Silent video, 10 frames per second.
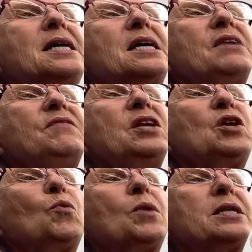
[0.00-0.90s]
Even in
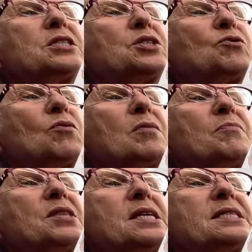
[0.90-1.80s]
a
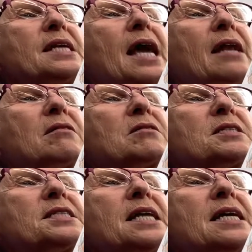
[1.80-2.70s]
windstorm, these cattle
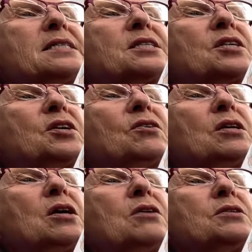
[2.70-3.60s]
could stand
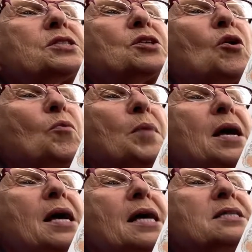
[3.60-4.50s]
securely on the slope
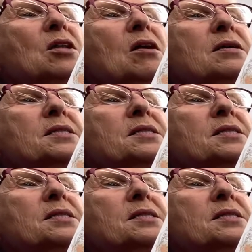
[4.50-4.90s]
as long